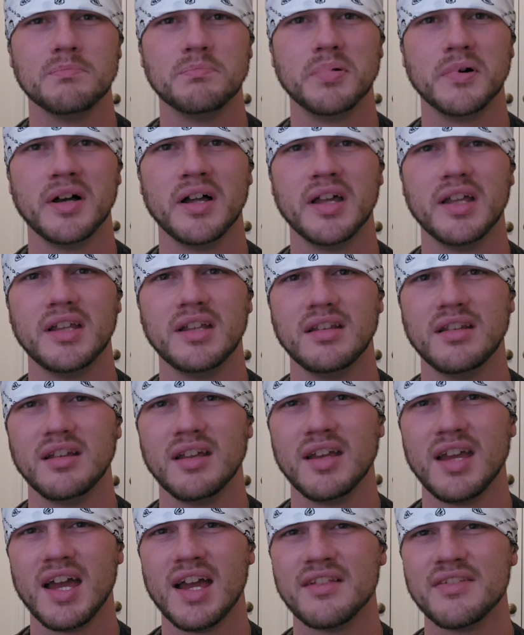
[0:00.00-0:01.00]
but
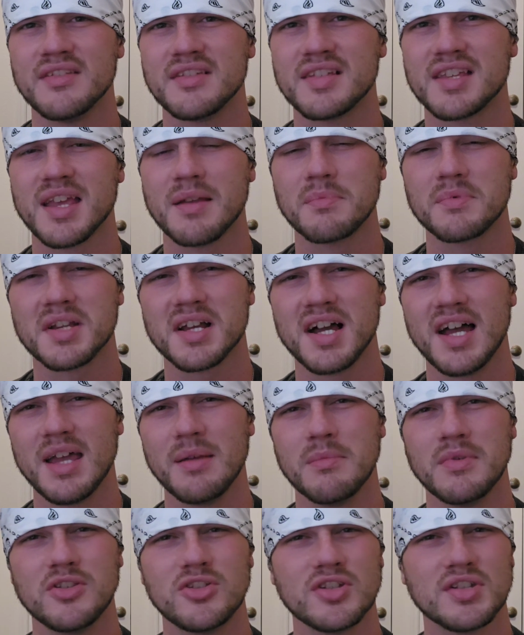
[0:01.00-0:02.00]
at the same
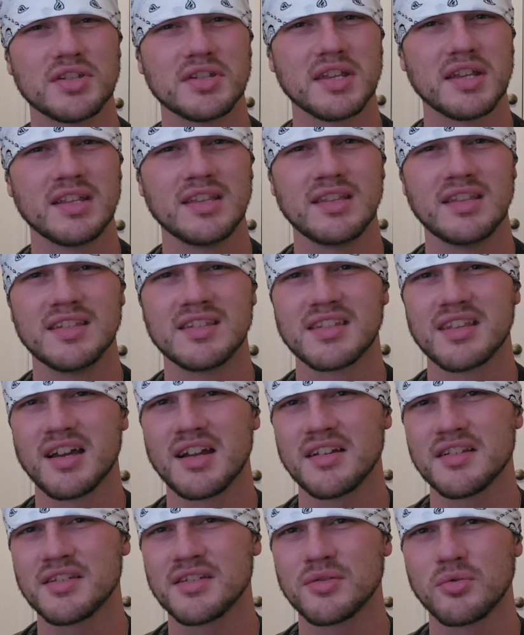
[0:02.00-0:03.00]
time, it's
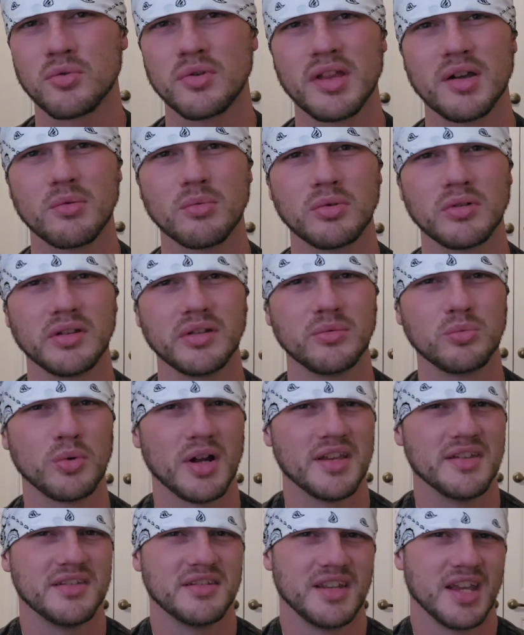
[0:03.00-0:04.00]
not a story that really
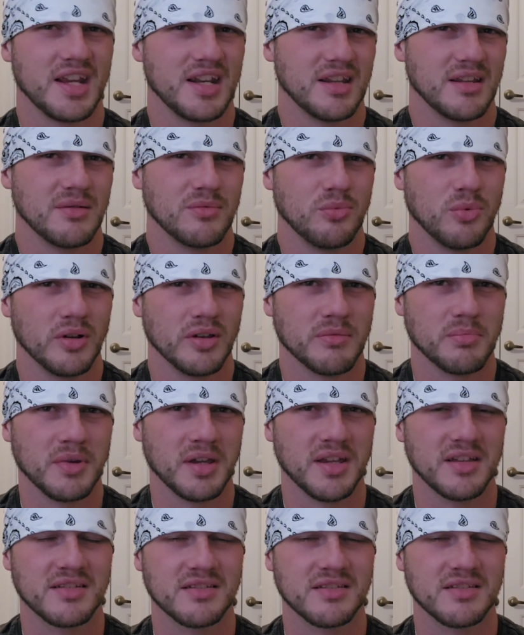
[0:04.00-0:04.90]
resonated with me.